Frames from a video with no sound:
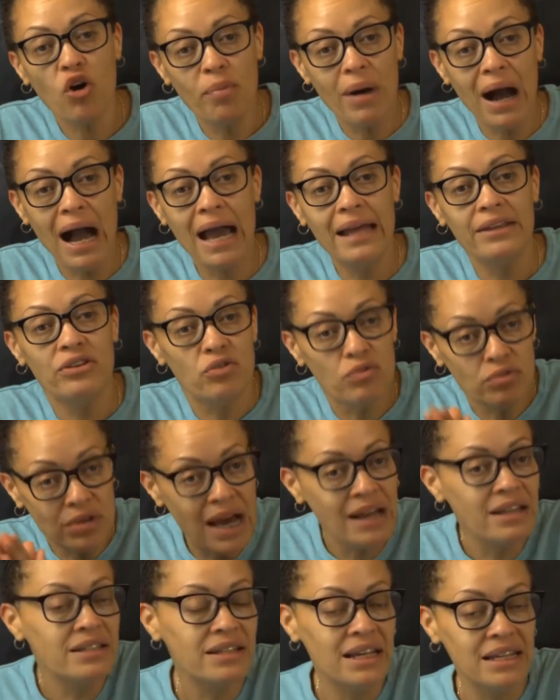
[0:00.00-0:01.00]
Biden,
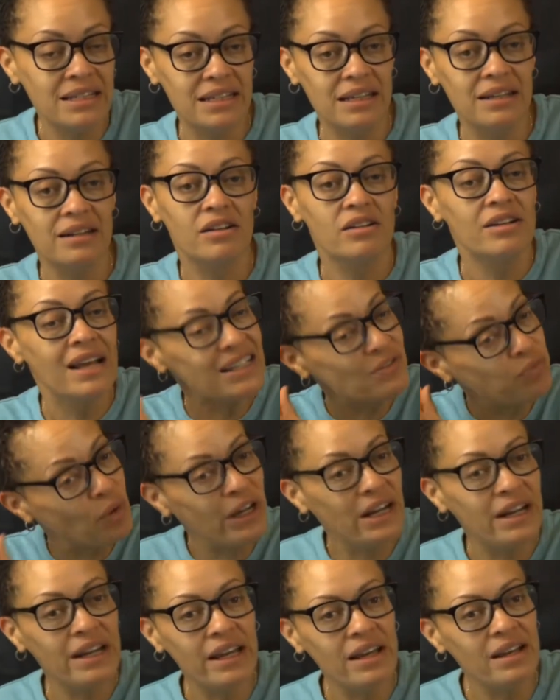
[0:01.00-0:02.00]
United States Senator. That's what
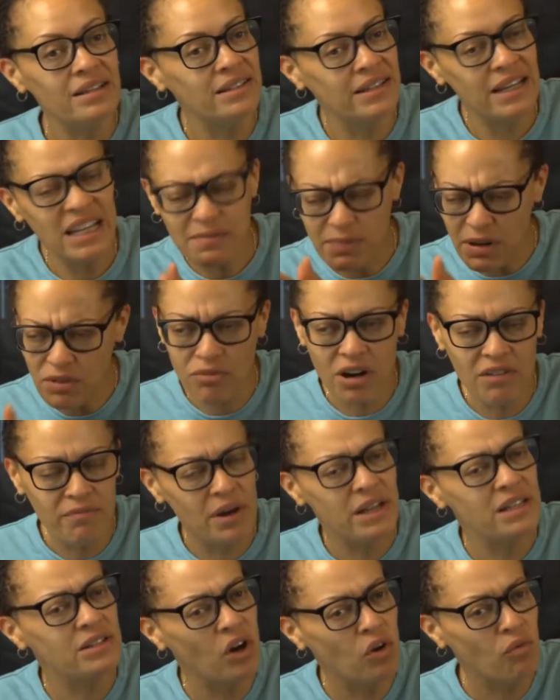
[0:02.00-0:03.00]
it is. And he's been running,
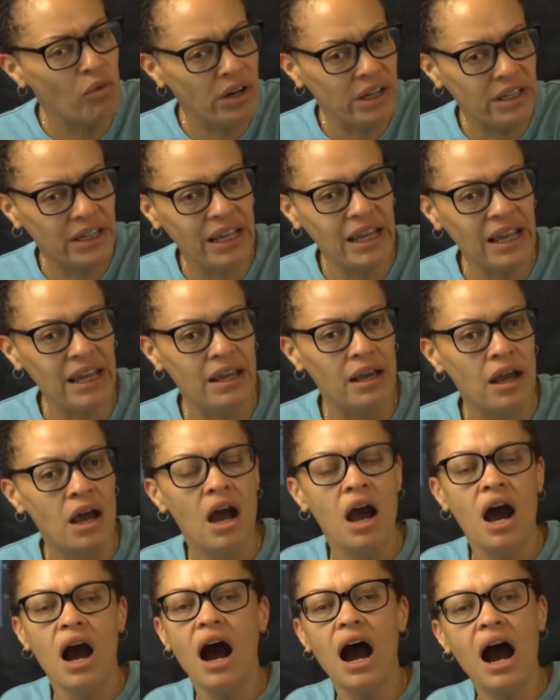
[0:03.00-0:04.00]
he's going to run again.
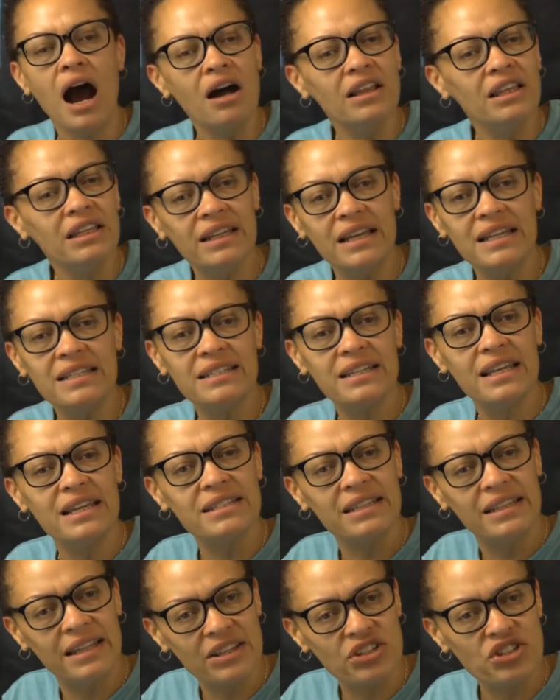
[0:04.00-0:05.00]
All of this is
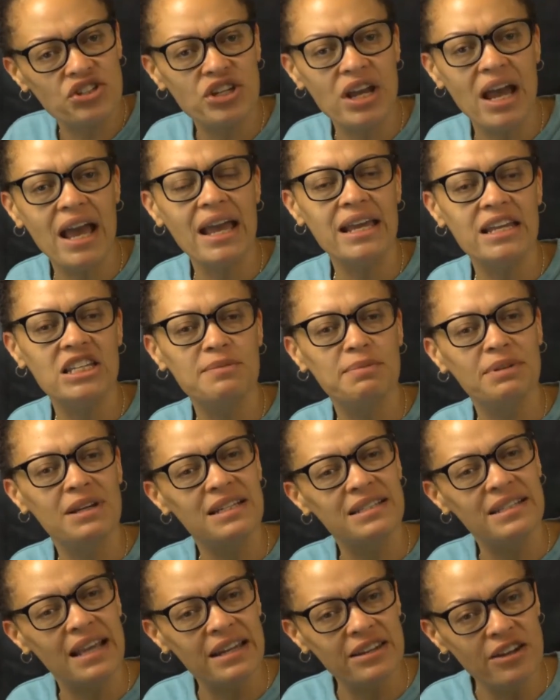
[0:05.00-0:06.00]
an exchange
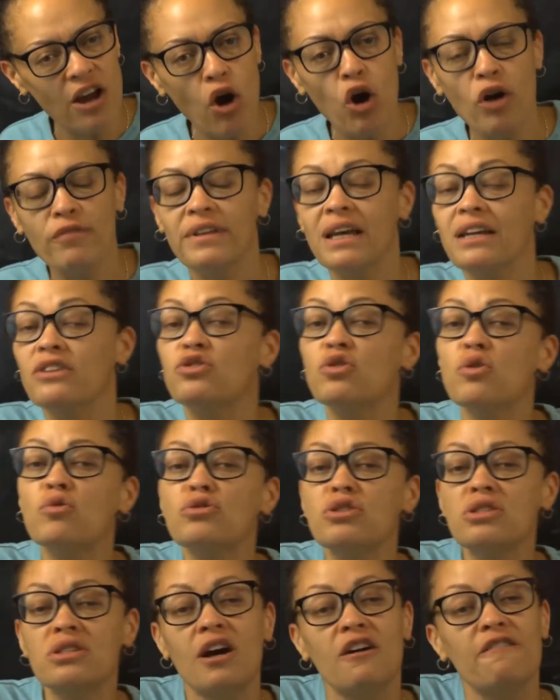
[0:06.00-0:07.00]
because they know if they do
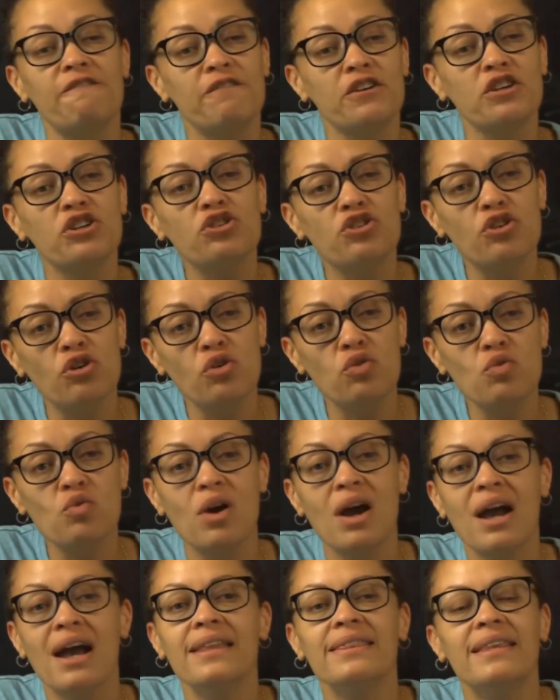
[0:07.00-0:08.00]
stuff for you,
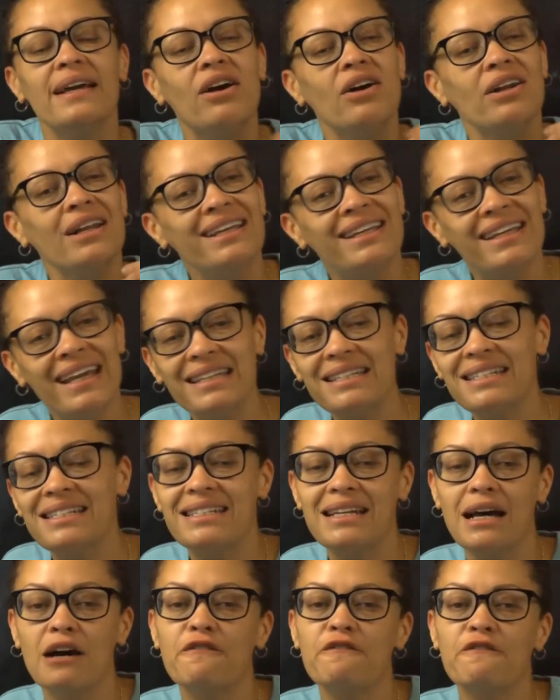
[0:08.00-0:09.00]
they're going to get
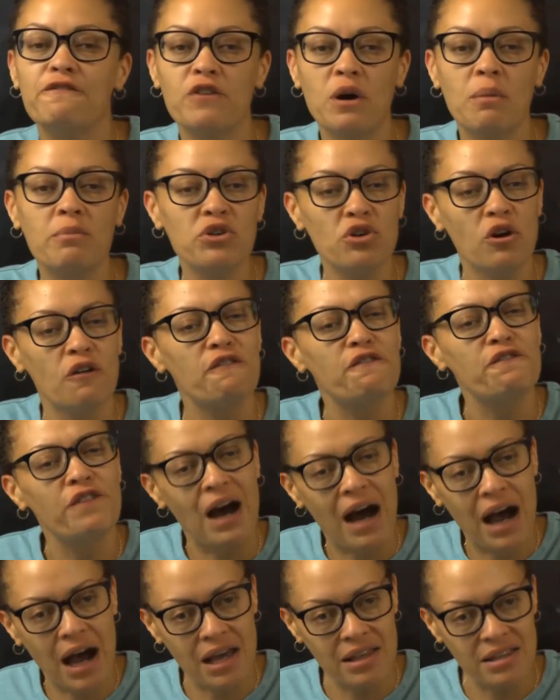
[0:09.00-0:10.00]
stuff from your
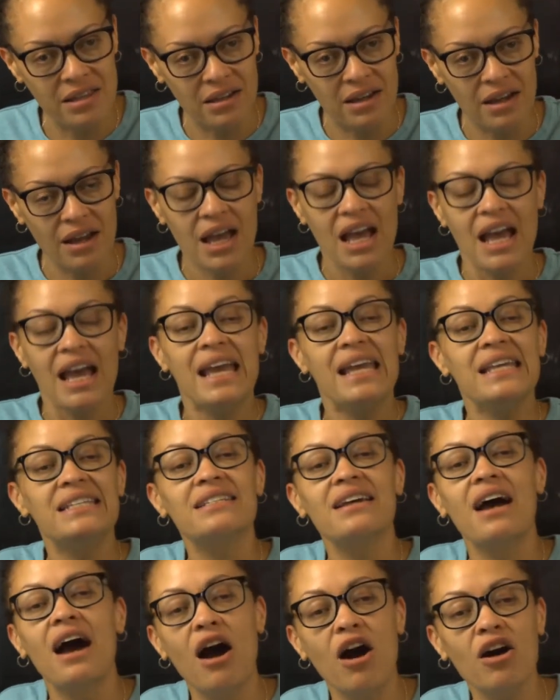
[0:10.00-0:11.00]
father. It's
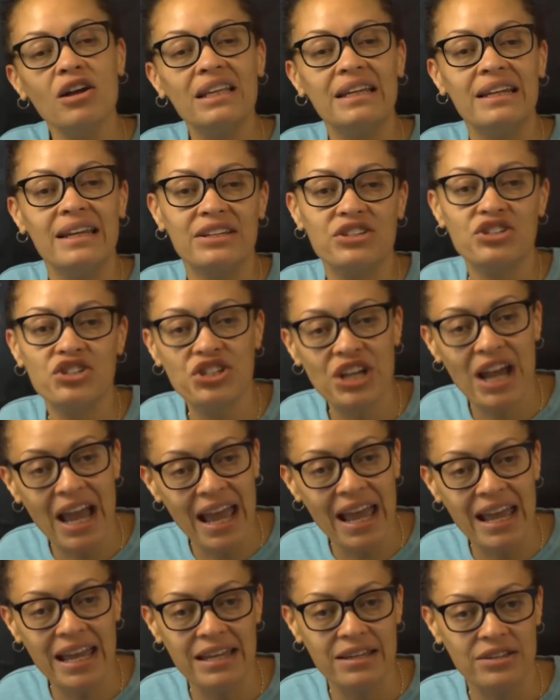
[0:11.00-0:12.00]
all an
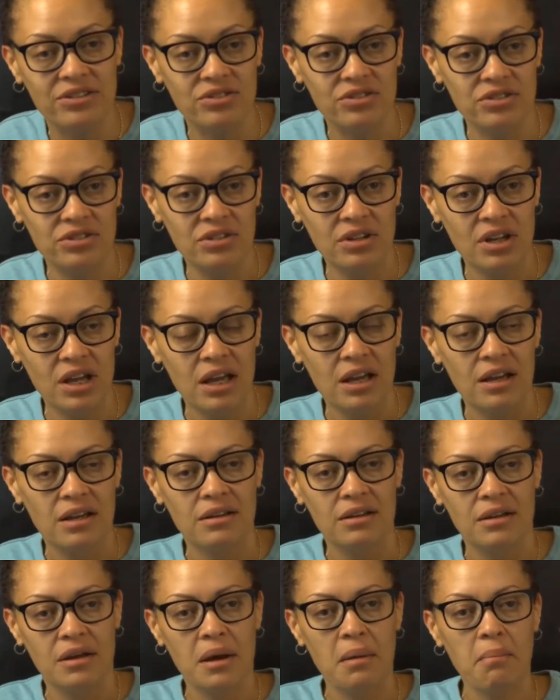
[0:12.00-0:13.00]
exchange.
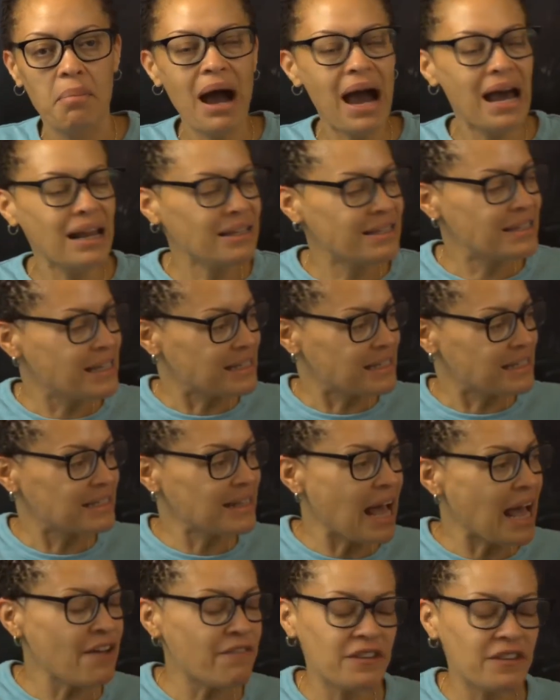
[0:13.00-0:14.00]
Politics,
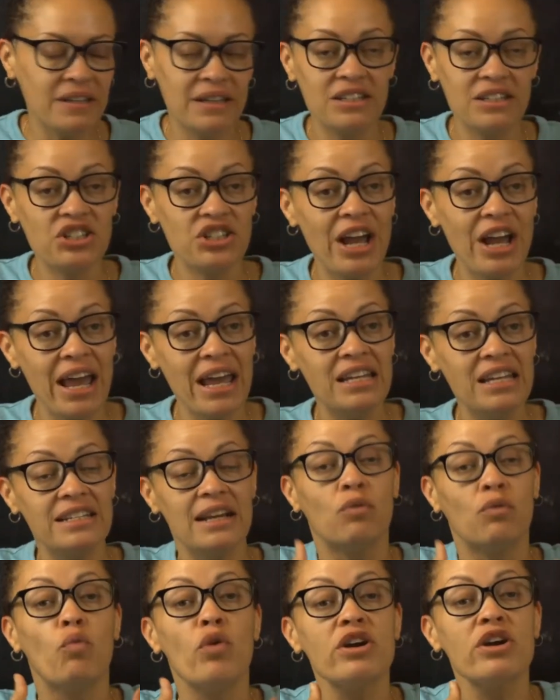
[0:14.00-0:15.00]
life is an exchange,
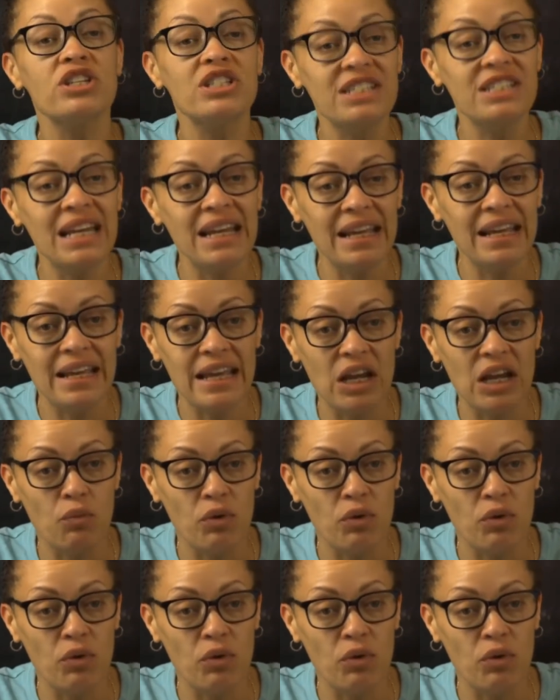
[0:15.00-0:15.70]
and we're sitting here